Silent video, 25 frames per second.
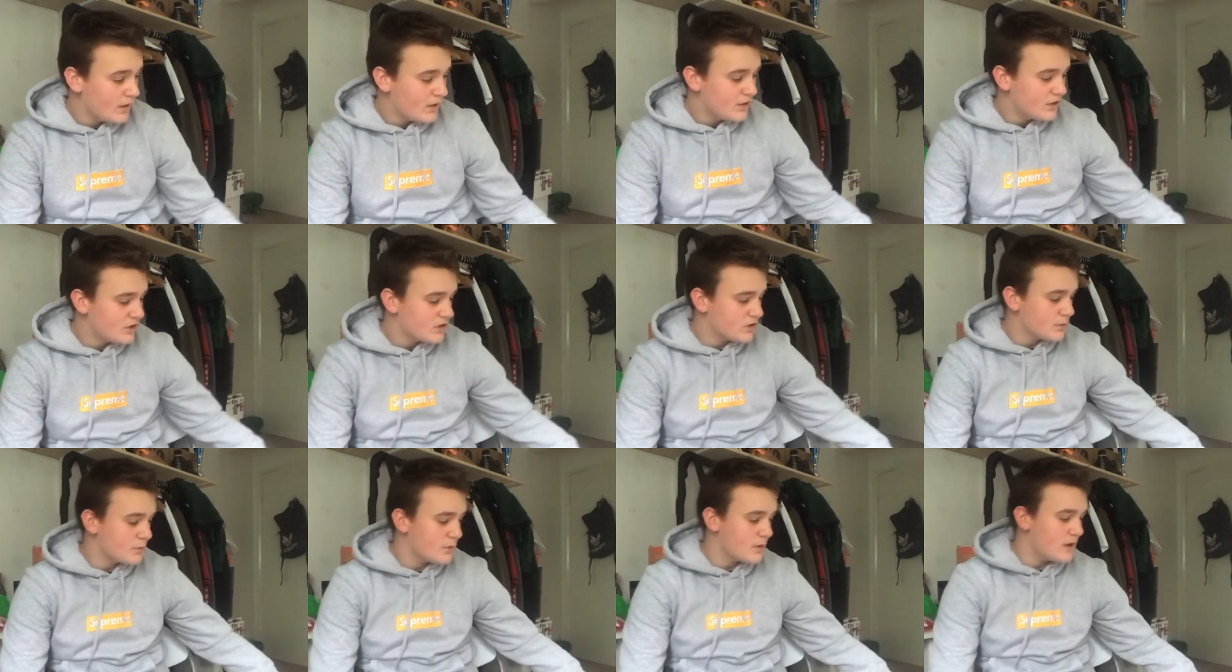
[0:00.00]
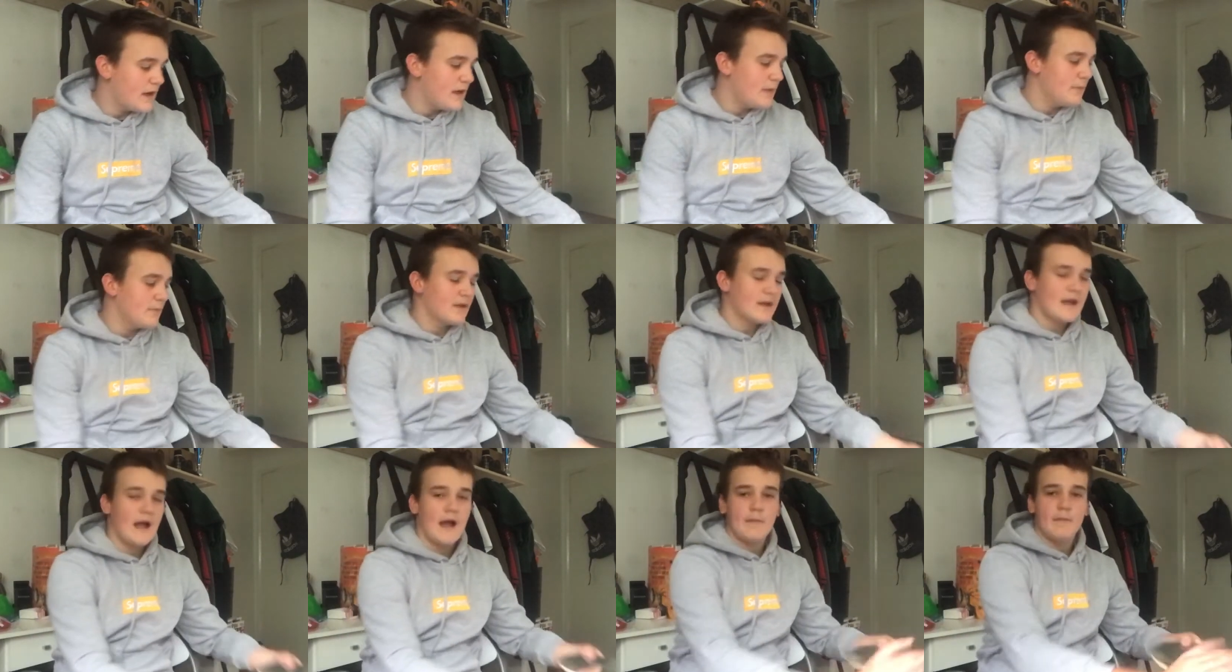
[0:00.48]
Supreme
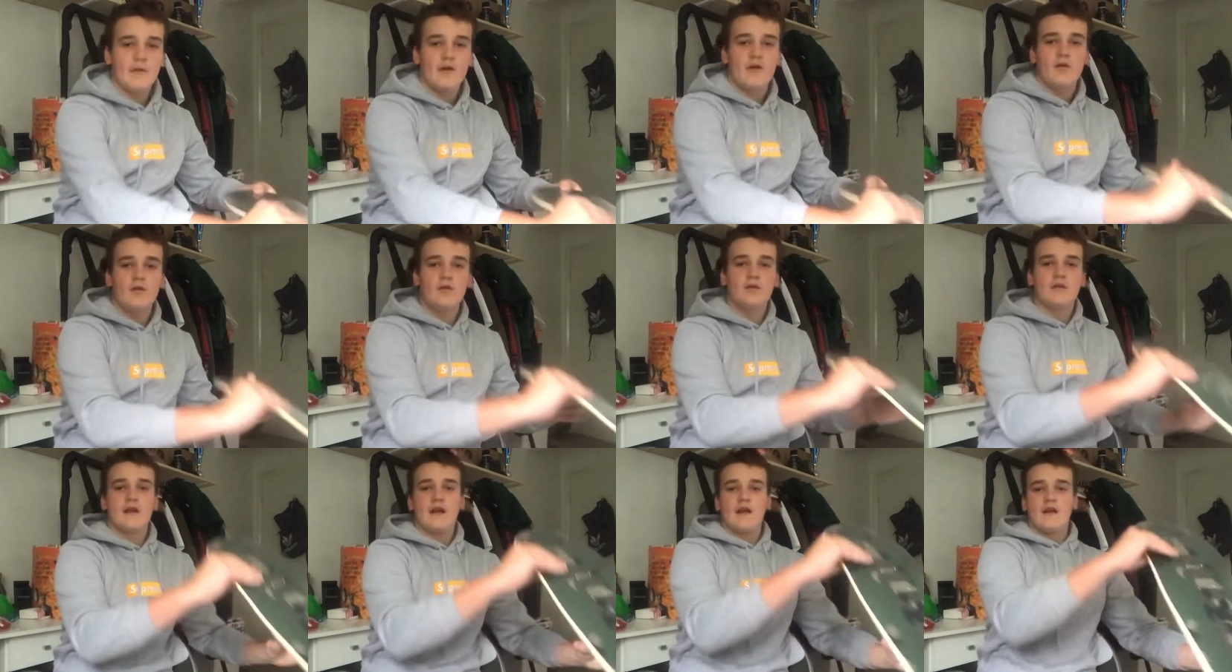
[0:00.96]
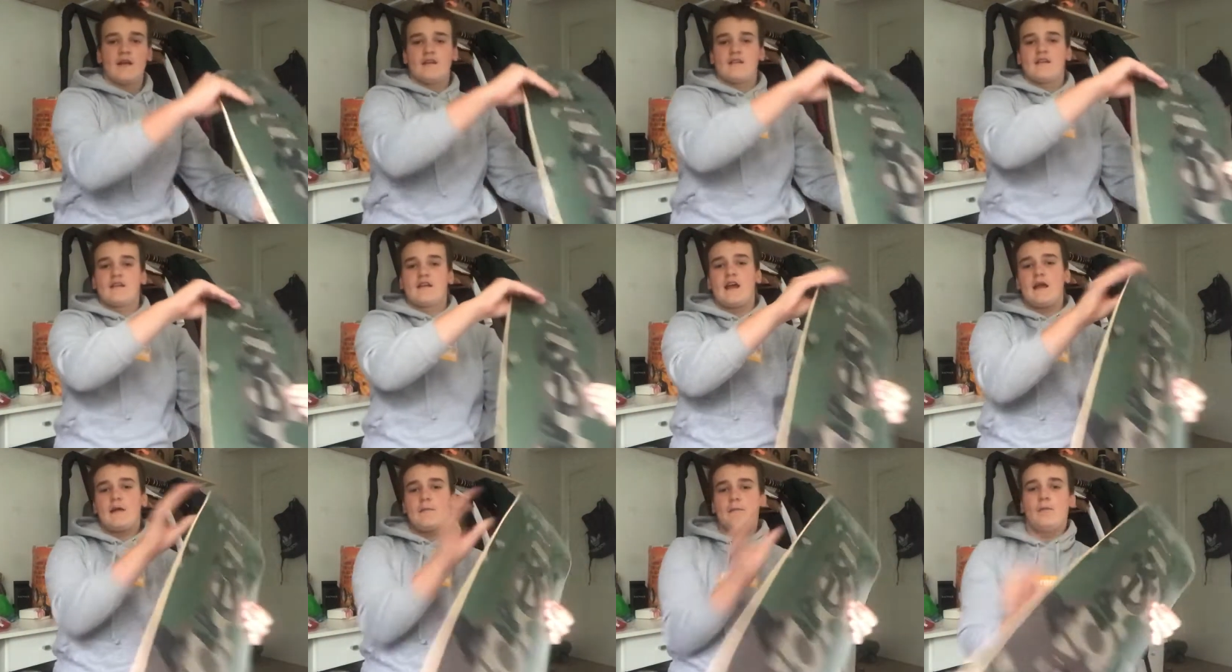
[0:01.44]
Camo Deck
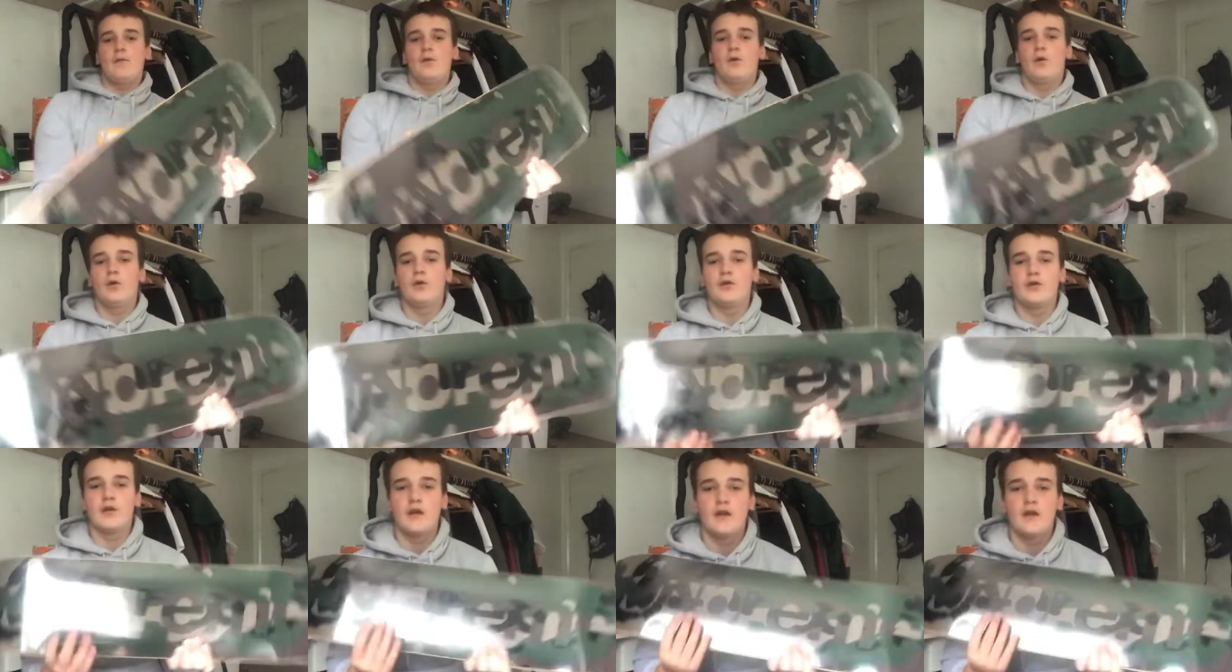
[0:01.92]
skateboard.